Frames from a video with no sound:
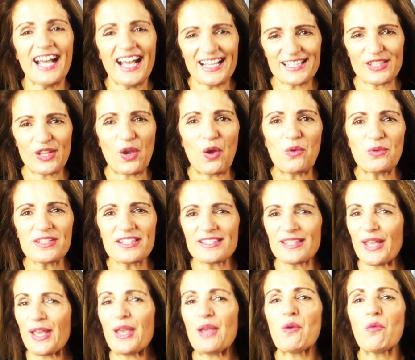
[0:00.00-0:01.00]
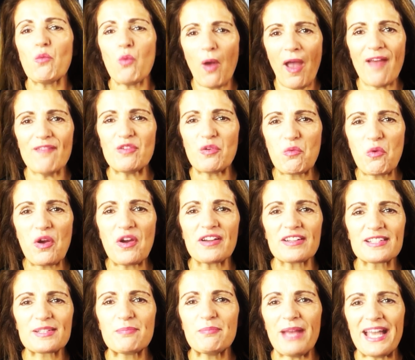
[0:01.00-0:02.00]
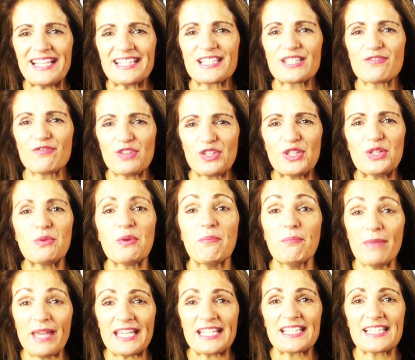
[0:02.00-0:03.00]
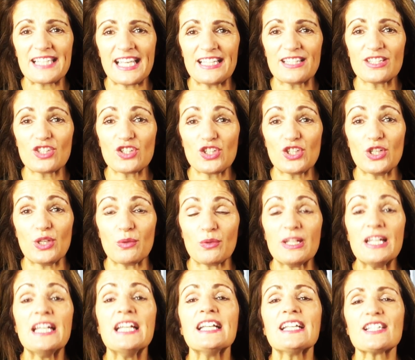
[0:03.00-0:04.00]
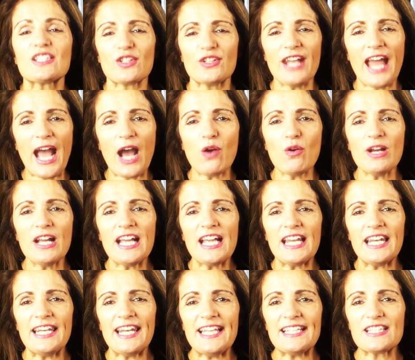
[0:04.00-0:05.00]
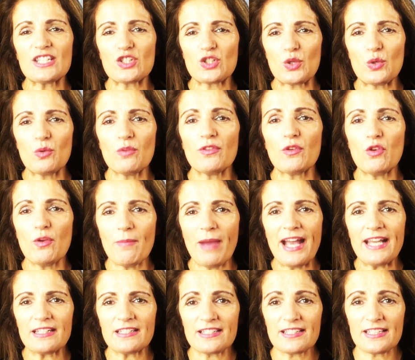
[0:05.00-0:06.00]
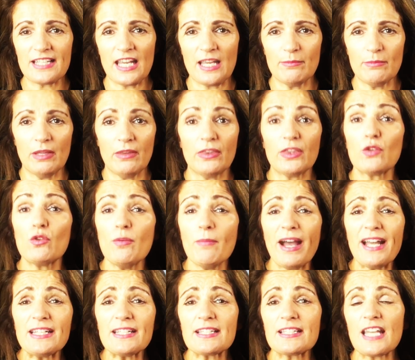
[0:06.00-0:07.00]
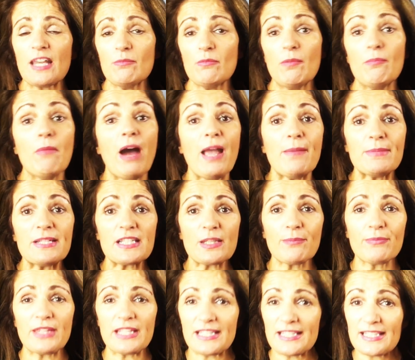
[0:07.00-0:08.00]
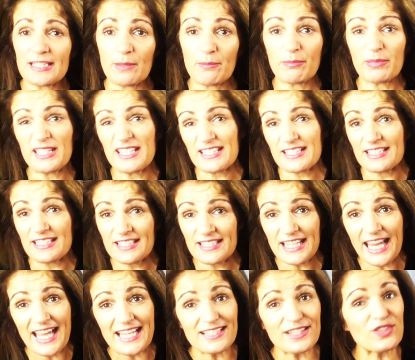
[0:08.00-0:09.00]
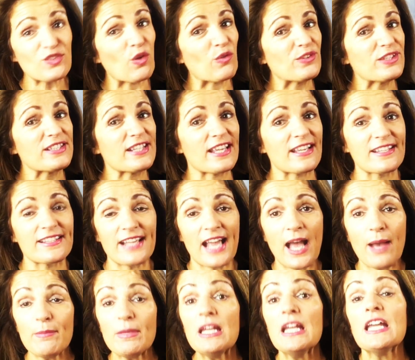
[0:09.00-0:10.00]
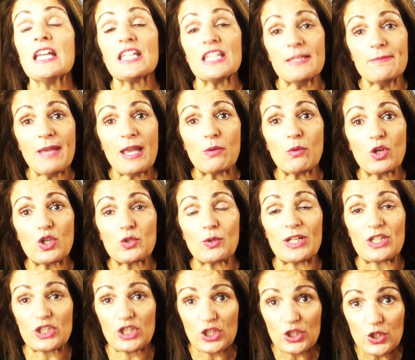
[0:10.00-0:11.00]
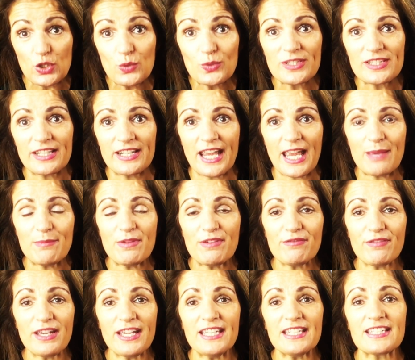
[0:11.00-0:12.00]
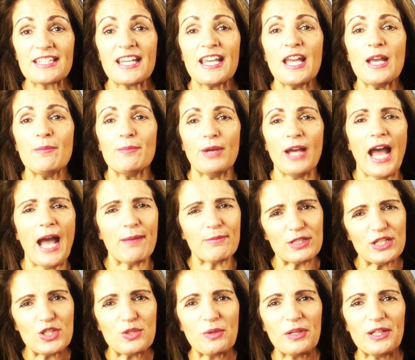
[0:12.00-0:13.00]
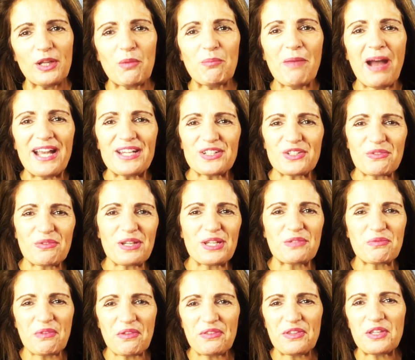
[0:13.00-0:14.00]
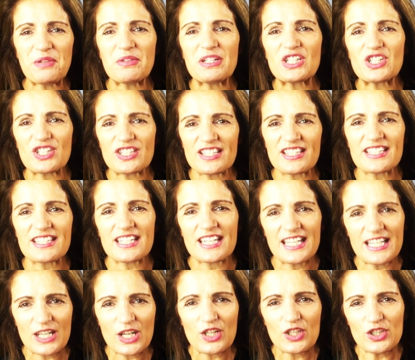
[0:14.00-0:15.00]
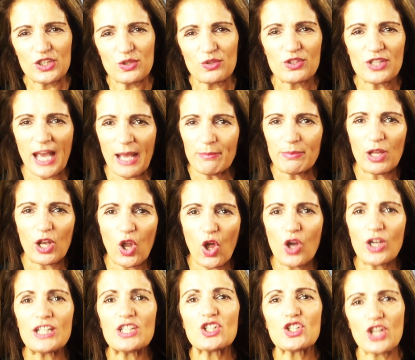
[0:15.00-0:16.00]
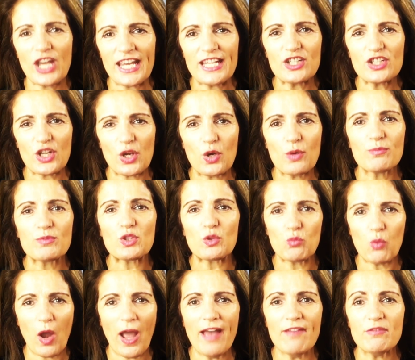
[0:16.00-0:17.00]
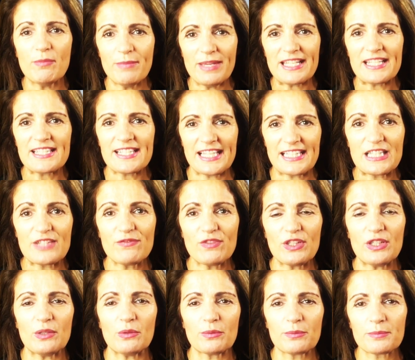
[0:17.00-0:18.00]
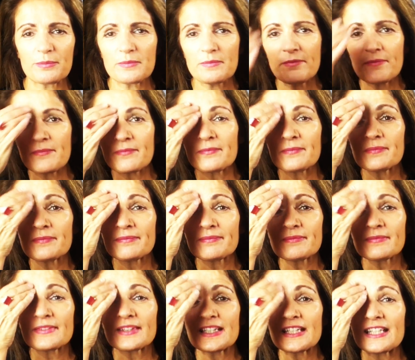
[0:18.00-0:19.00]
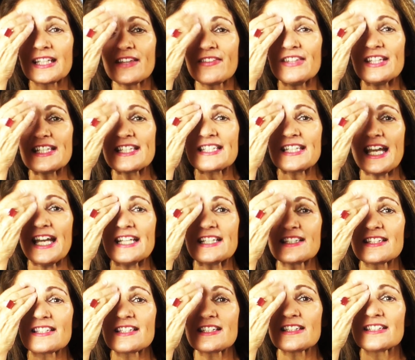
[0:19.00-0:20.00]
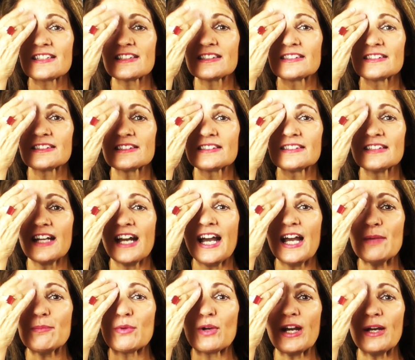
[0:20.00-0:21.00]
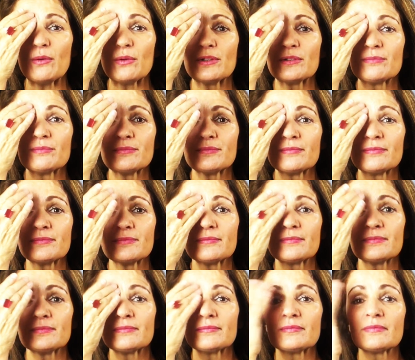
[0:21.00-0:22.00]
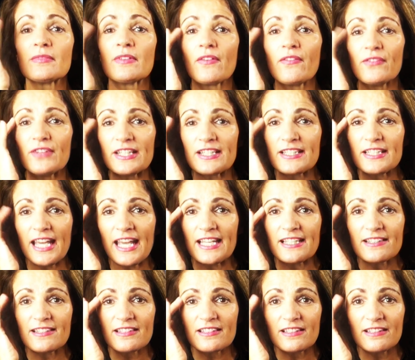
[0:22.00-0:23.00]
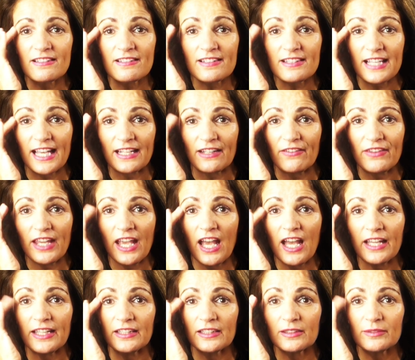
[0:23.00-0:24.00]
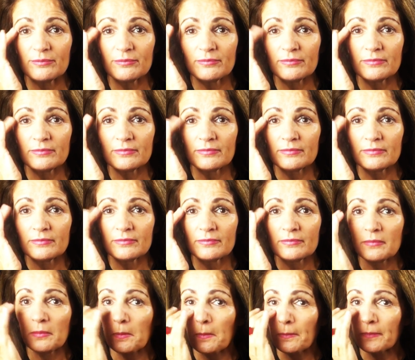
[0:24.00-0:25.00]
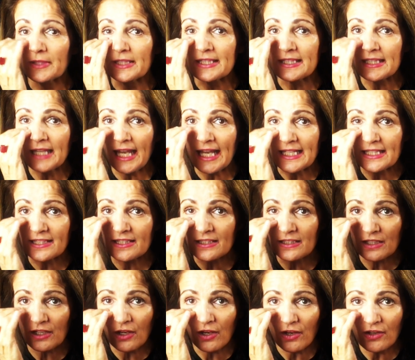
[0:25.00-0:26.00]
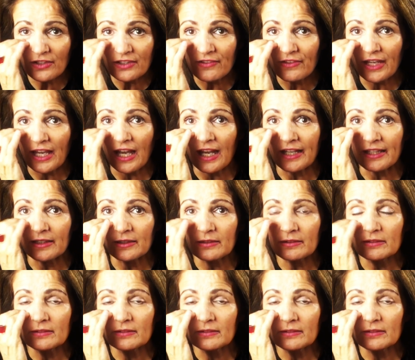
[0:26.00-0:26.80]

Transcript: As I always say, whatever works best for you and makes sense to you. So now let's do the reminder statement. The reminder statement might be something as simply as this test or this exam. You may want to actually use the name of it, but I'm going to do a little mind read with you and just you tap along and change it up to whatever makes sense for you. This test, eyebrow. This test, side of the eye. This test, under the eye.